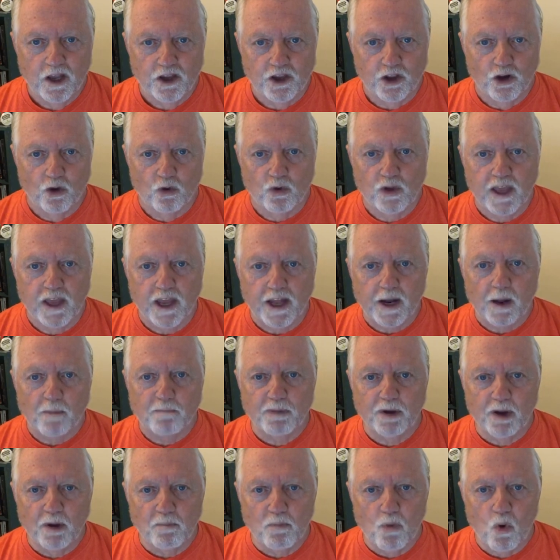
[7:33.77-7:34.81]
You know, get up
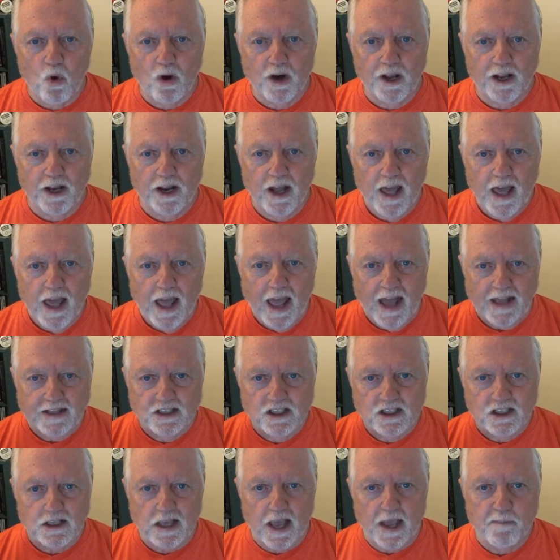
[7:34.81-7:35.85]
in the morning and
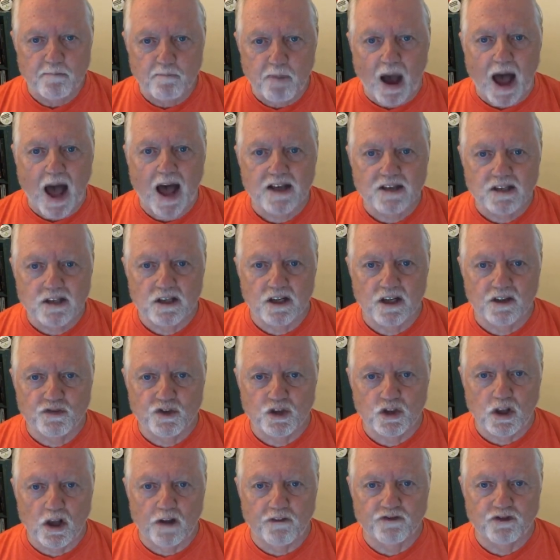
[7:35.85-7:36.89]
say positive
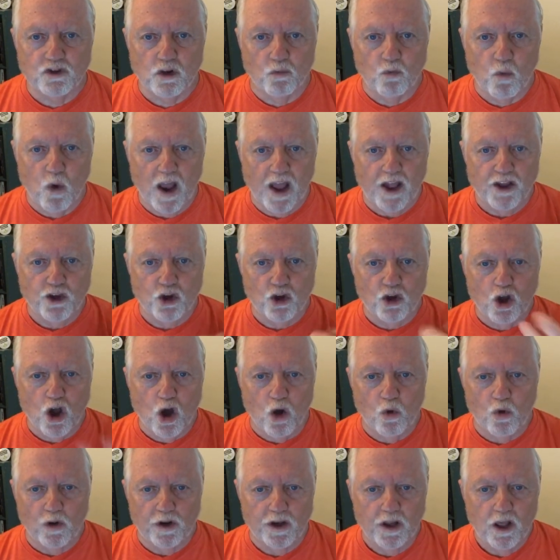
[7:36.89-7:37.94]
stuff of where you're
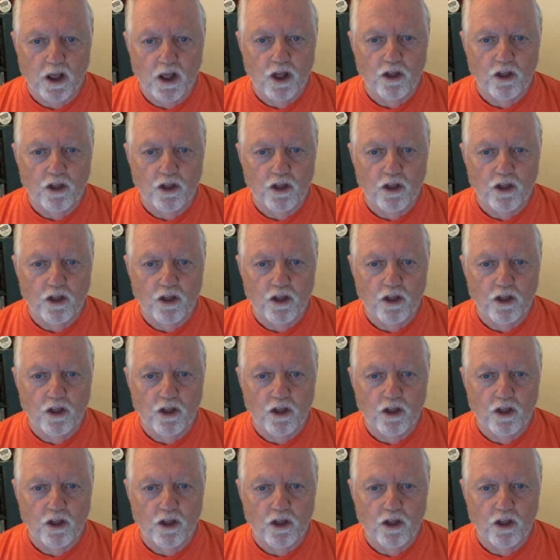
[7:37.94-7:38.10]
going